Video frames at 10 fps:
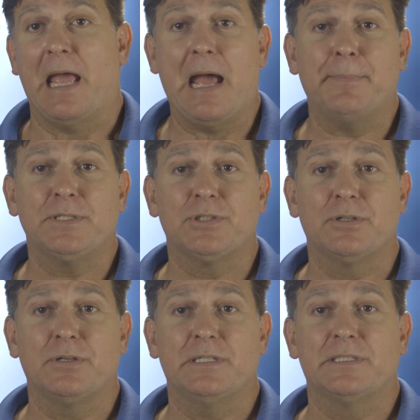
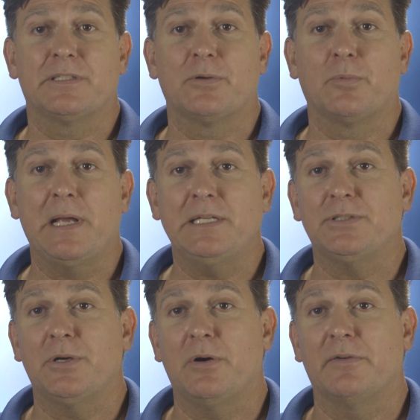Aperture is the
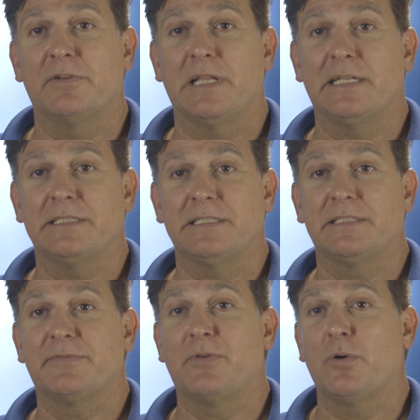ratio of a
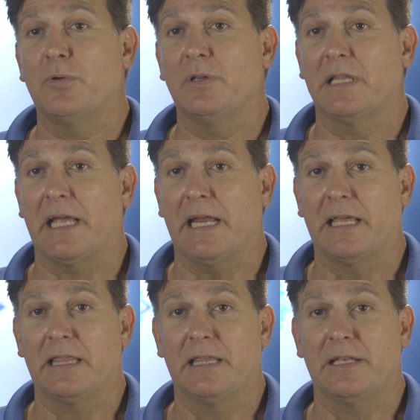lens's focal
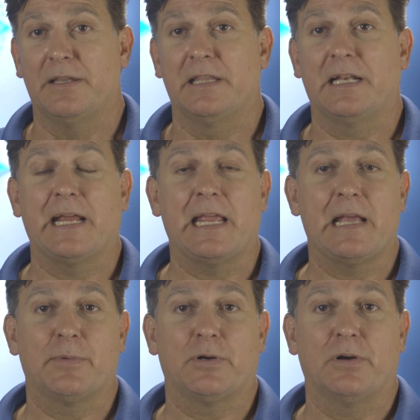length to the
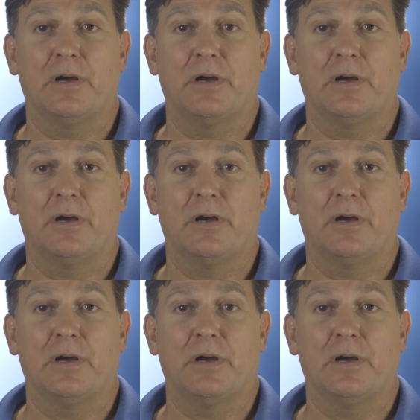diameter